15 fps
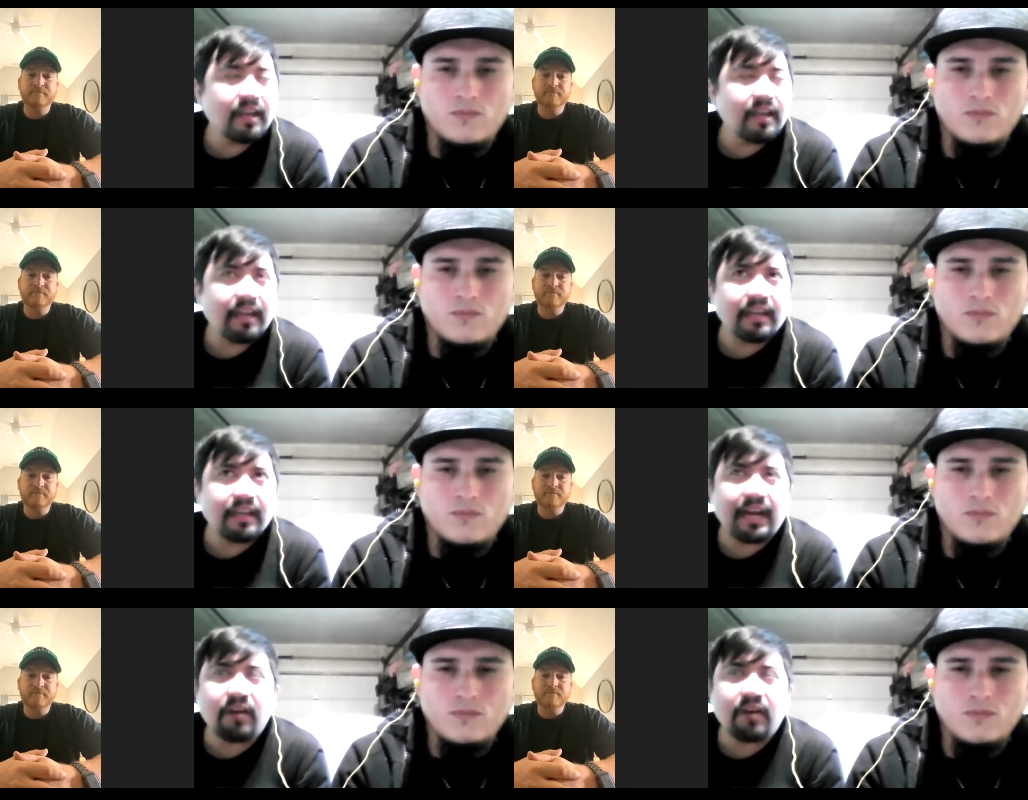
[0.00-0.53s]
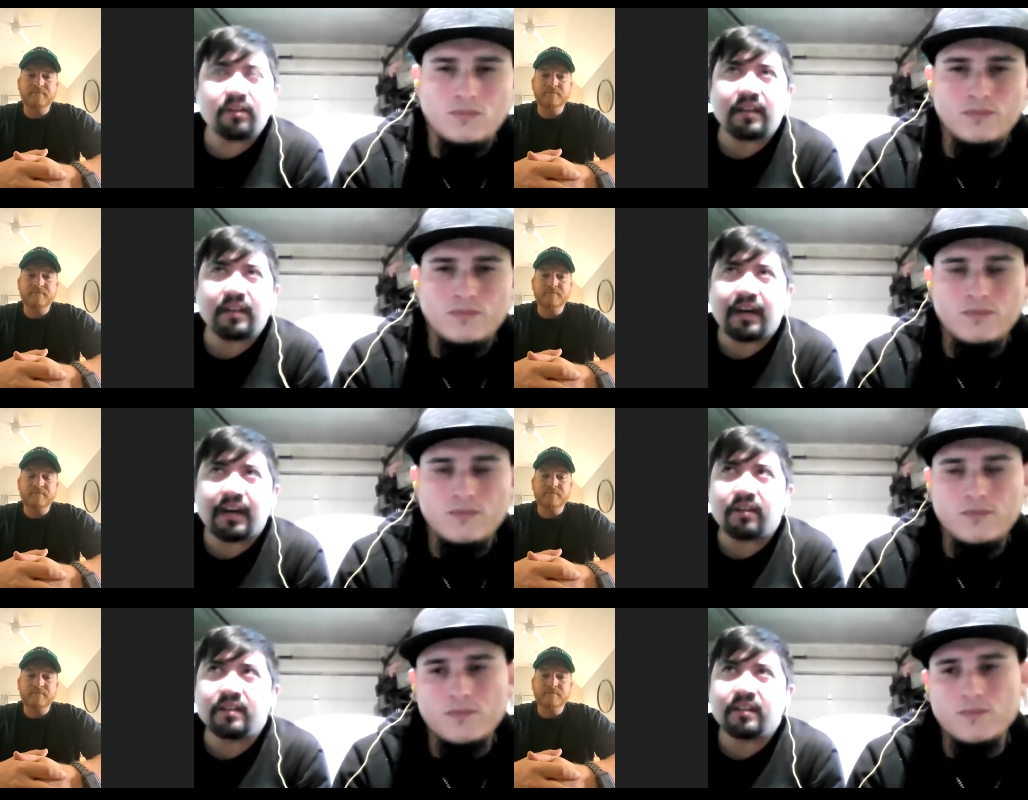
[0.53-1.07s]
Speaker 1: and how did
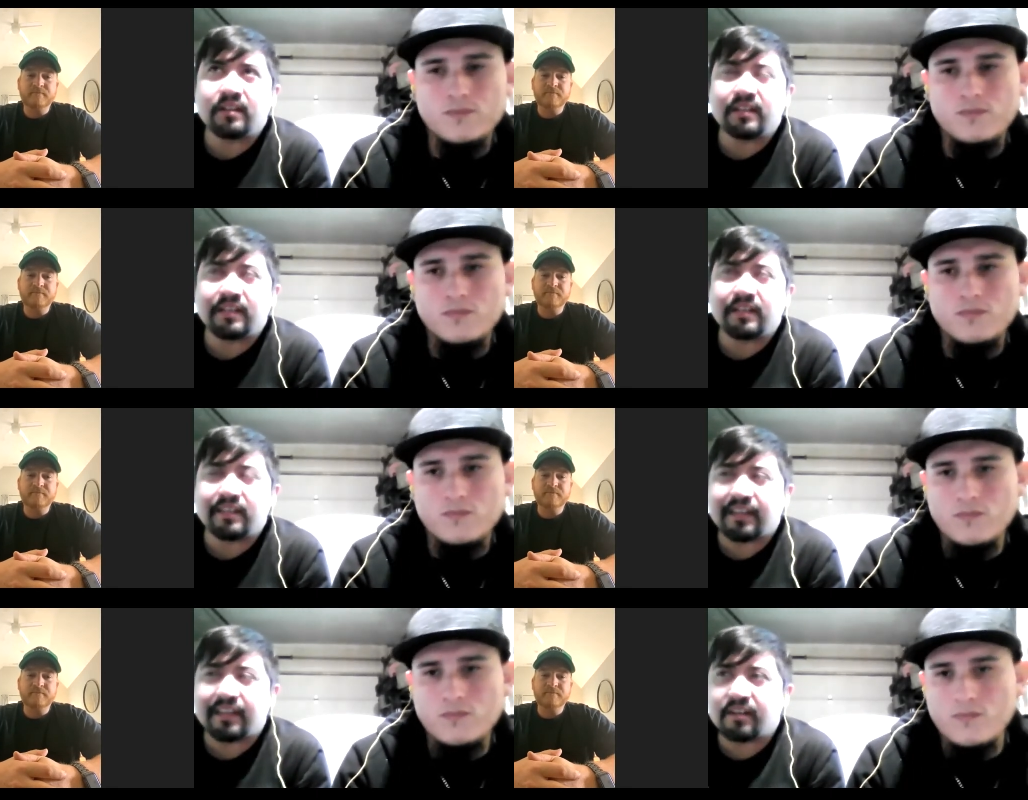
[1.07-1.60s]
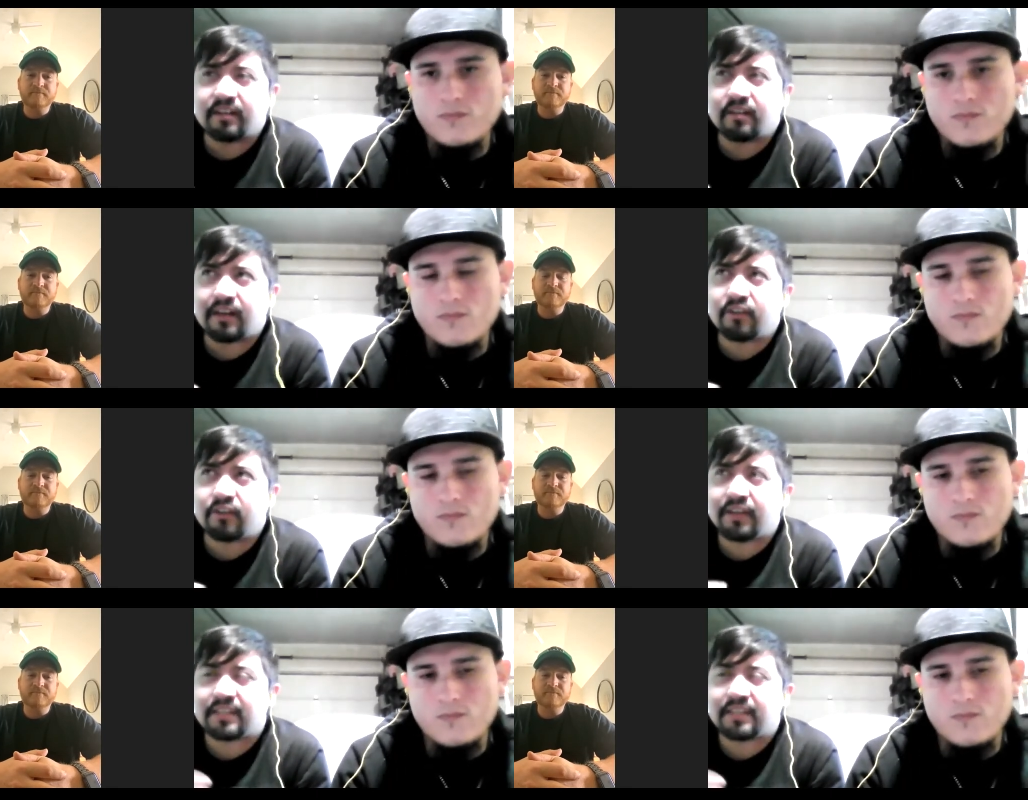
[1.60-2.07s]
how did they like how do you